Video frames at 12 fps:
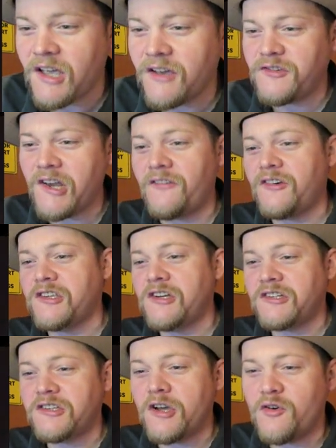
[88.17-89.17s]
They've never,
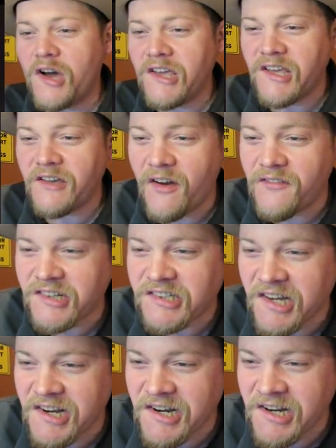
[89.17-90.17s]
there's no way they've ever
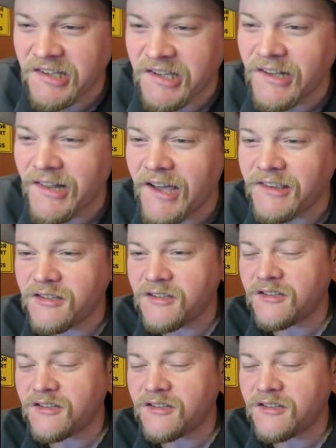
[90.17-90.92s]
seen anything like this.